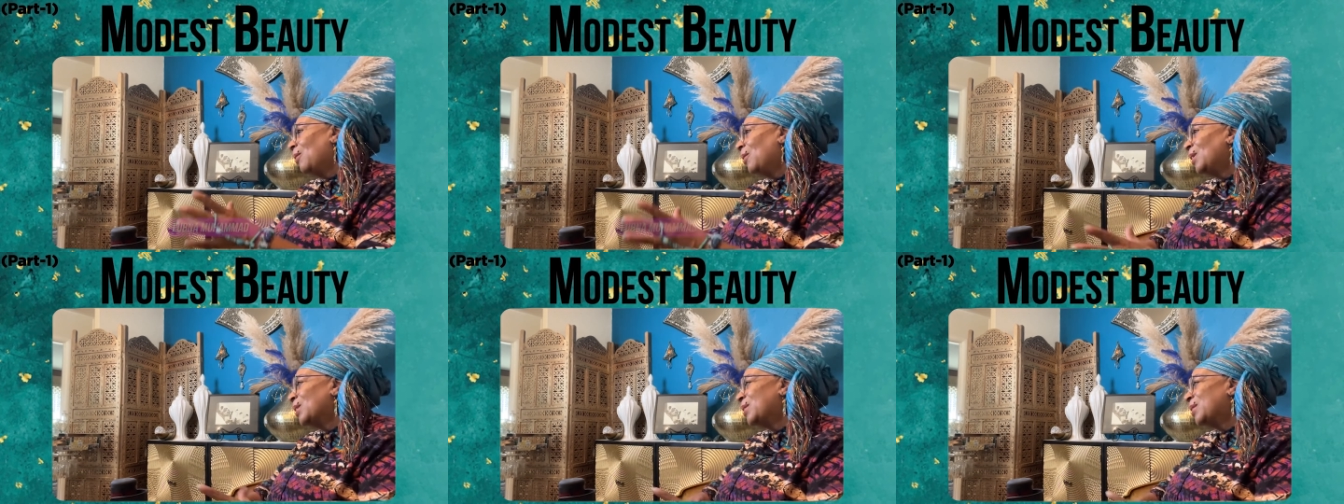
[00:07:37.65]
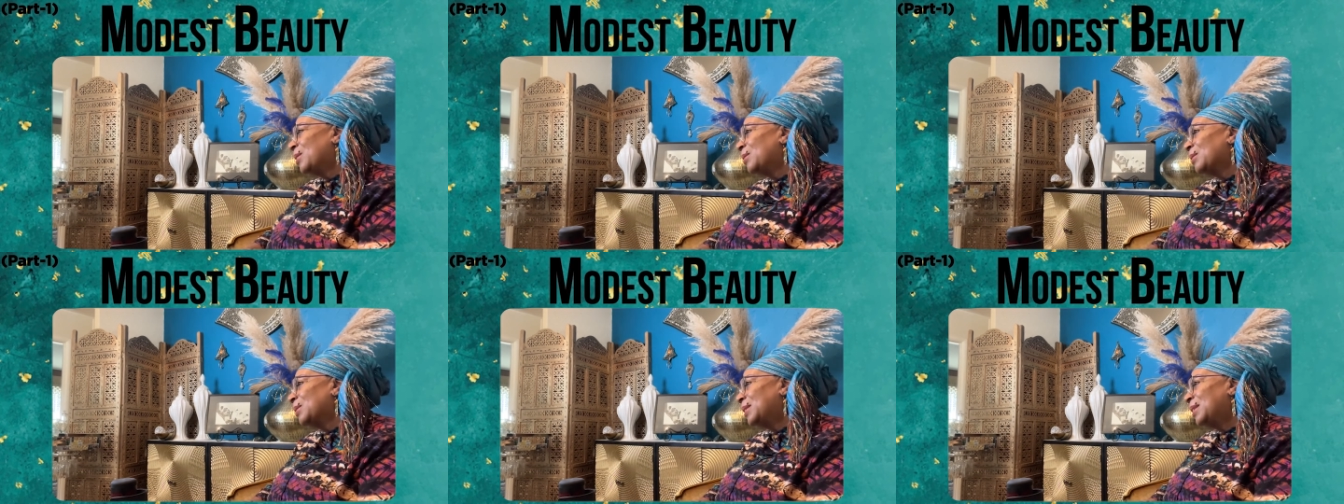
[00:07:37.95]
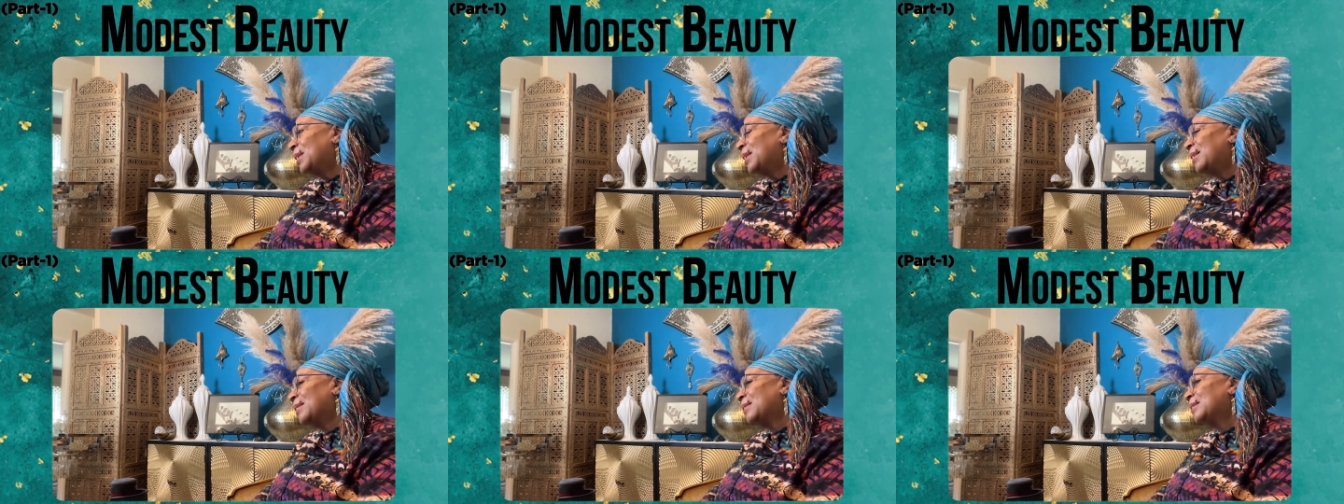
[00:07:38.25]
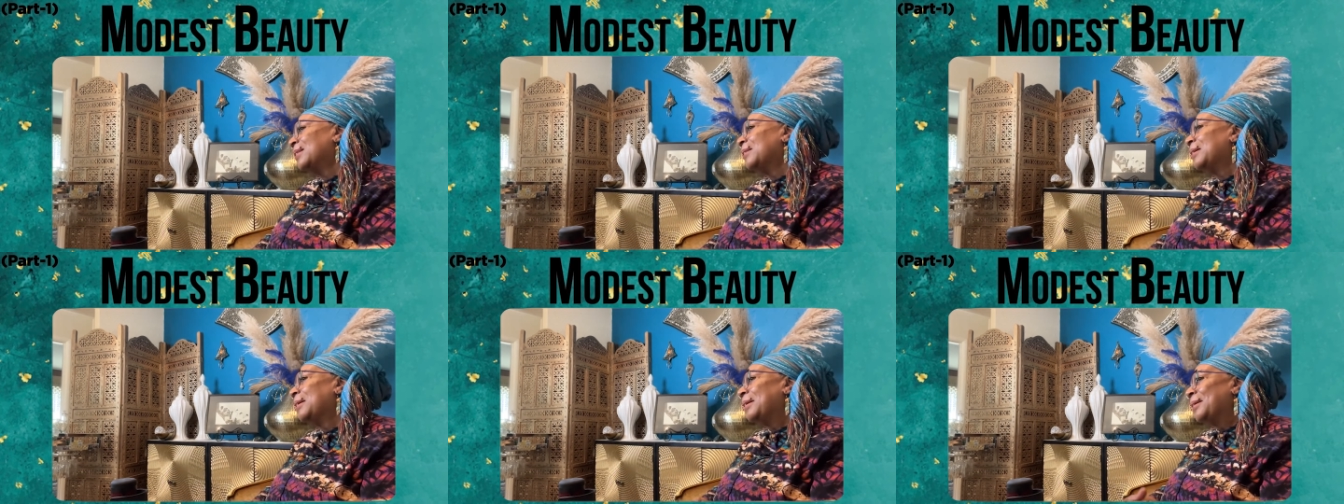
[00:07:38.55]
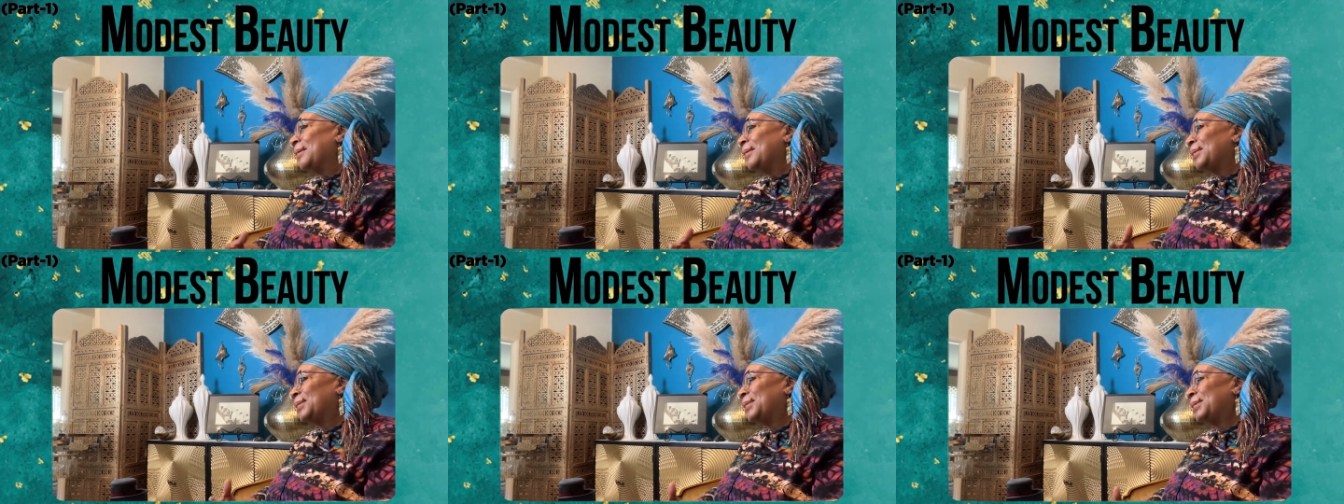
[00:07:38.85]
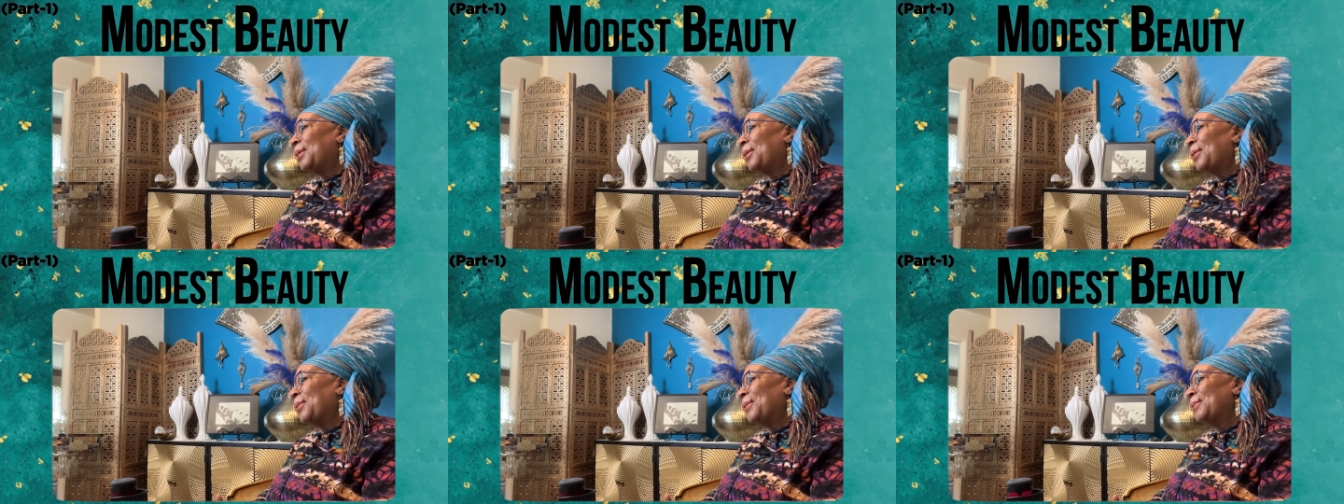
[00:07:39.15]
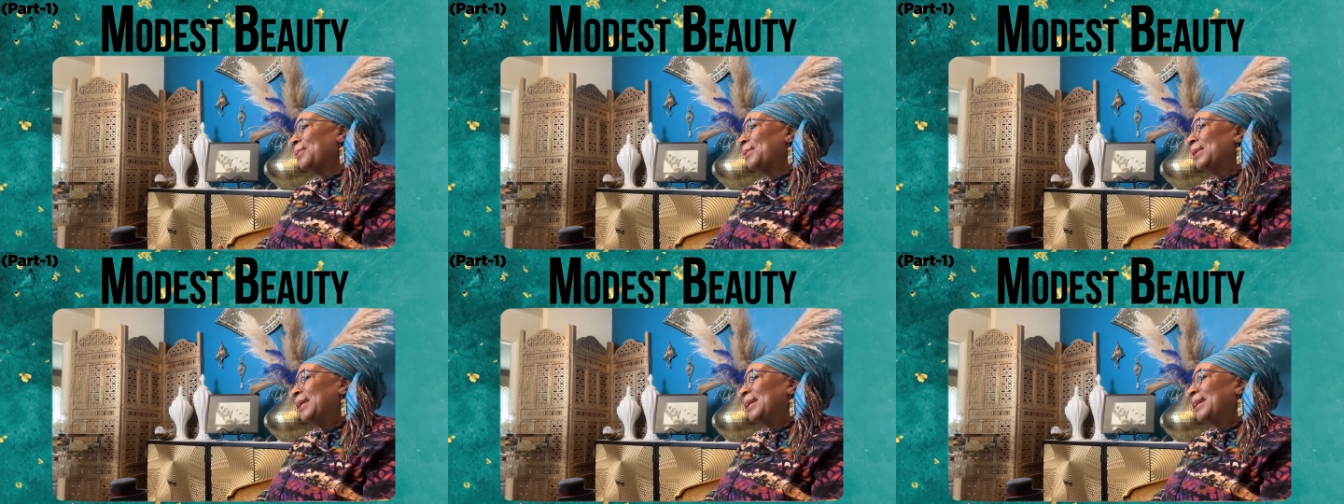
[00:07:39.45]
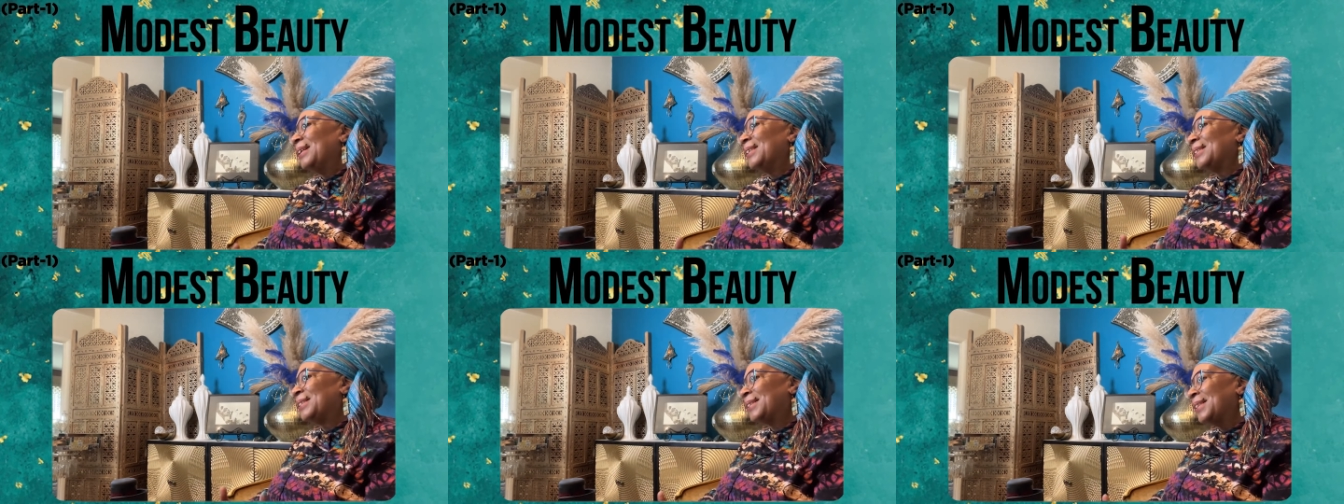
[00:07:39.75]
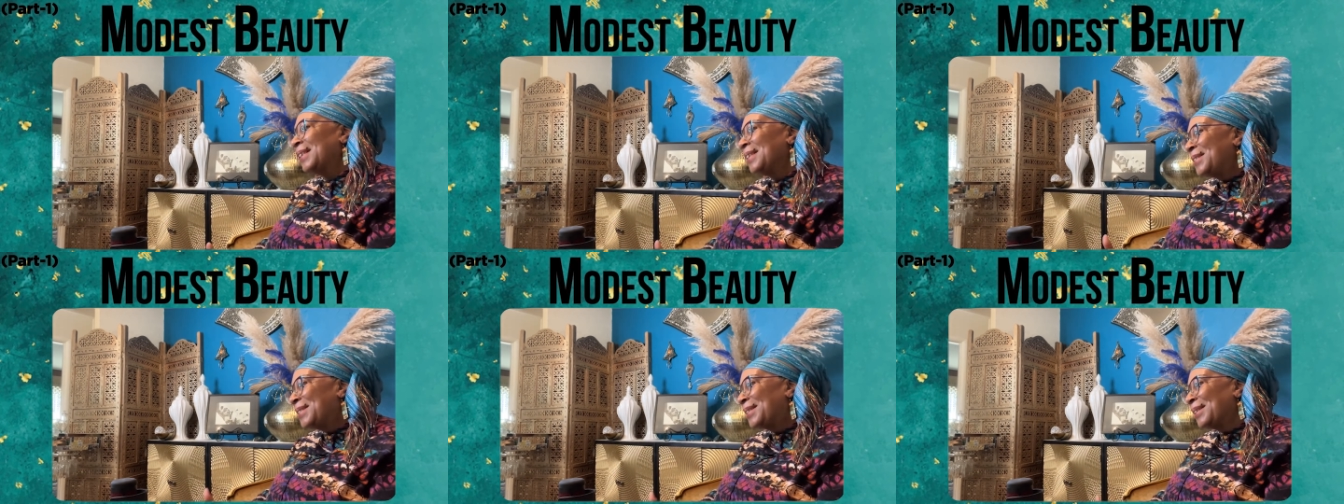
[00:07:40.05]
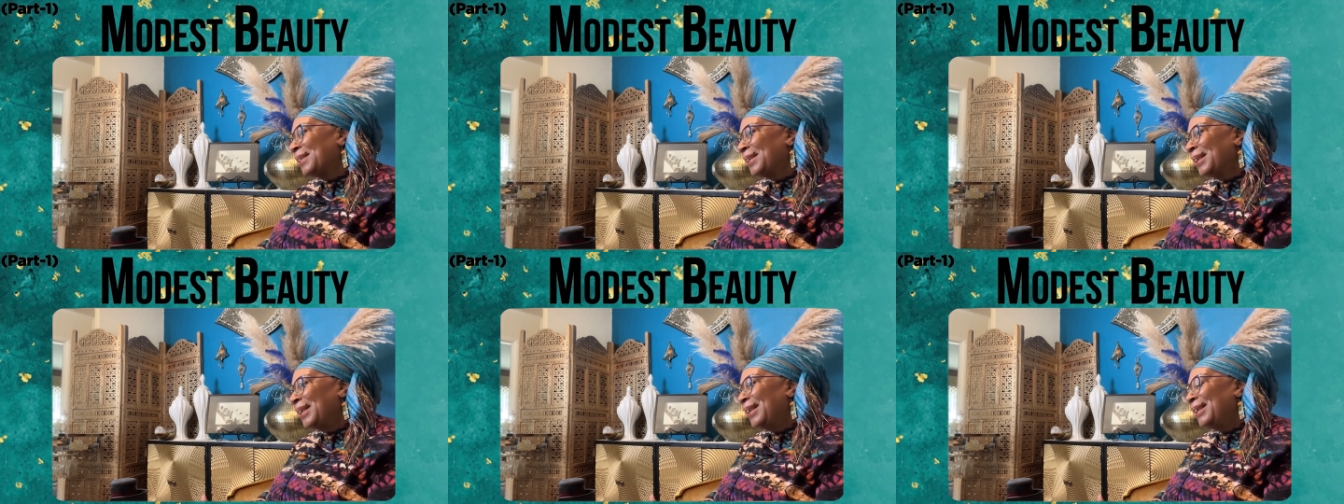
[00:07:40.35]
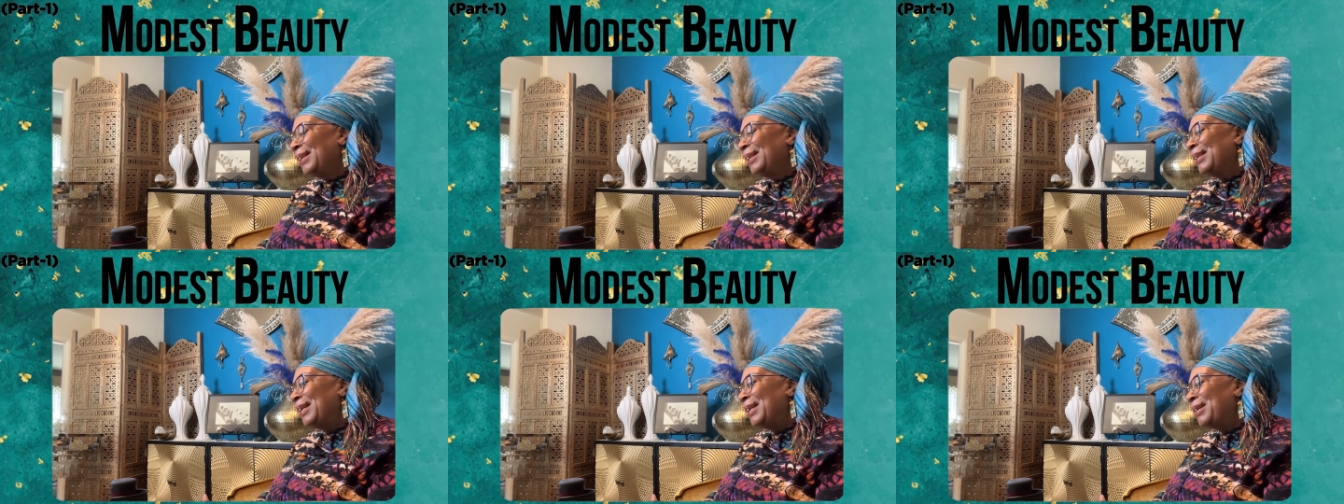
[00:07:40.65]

all of those things. Mm-hmm. So essentially,